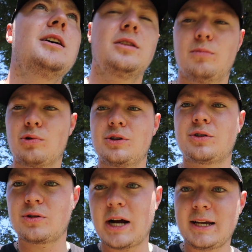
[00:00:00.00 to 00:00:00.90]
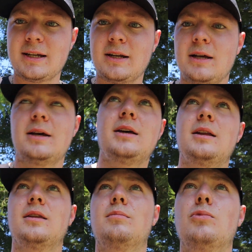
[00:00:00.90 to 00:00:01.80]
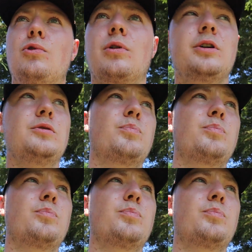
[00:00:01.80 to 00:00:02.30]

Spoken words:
The more you strike it, the more you